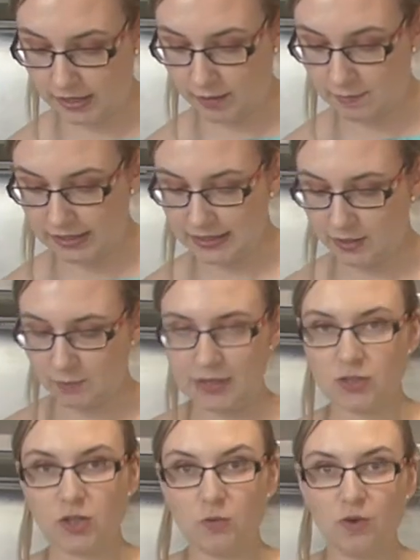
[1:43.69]
I mixed it at about
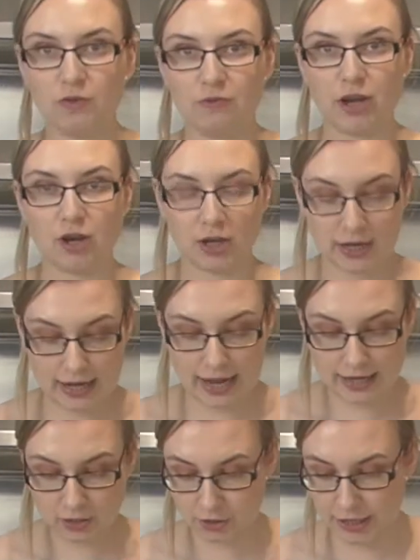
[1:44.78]
2 or 3 on an
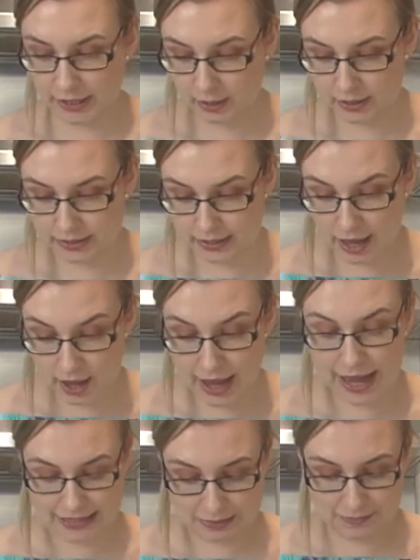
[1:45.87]
electric
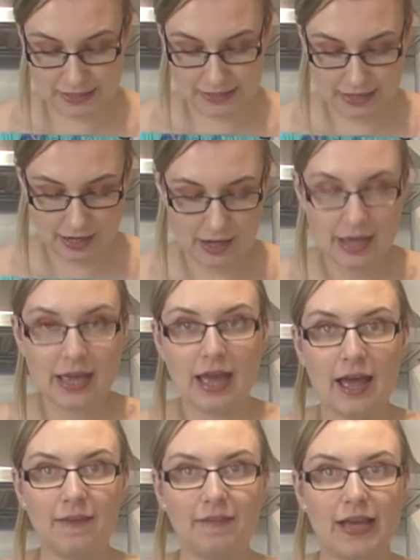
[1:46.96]
hand mixer,
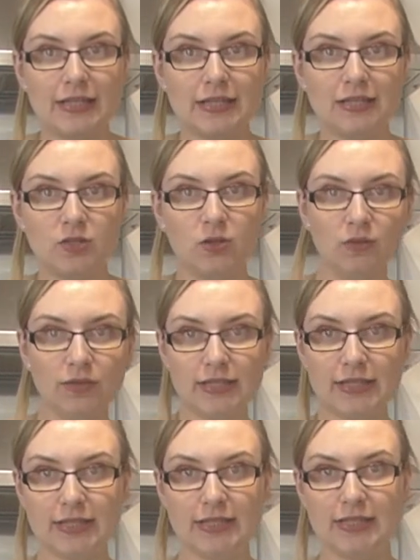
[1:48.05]
and that's the sort of
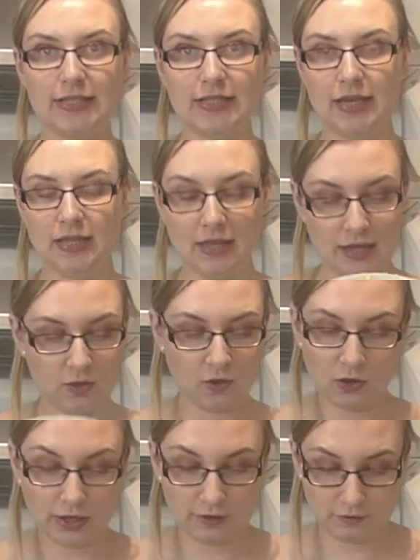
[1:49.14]
consistency that you're
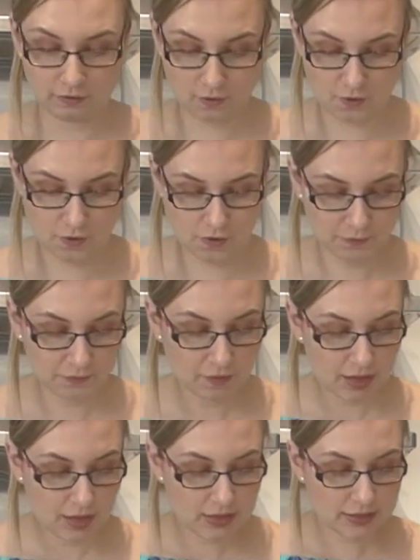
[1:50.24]
looking for.
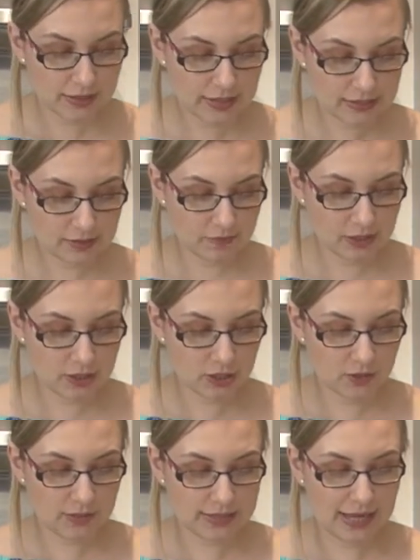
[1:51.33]
So the next thing we're going to do
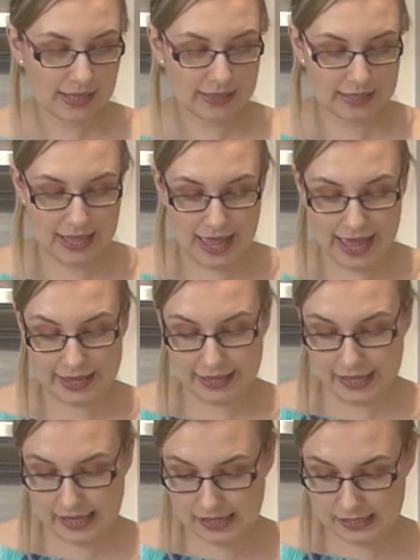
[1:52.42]
is add the egg
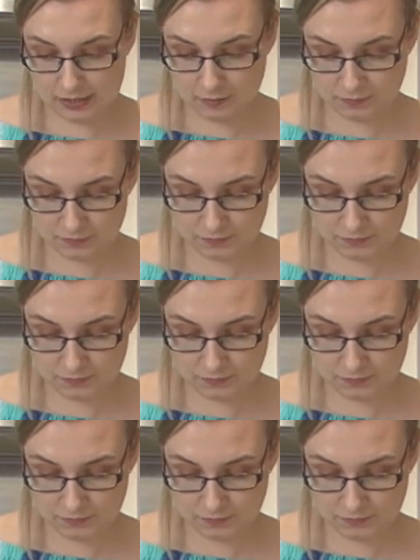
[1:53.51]
in.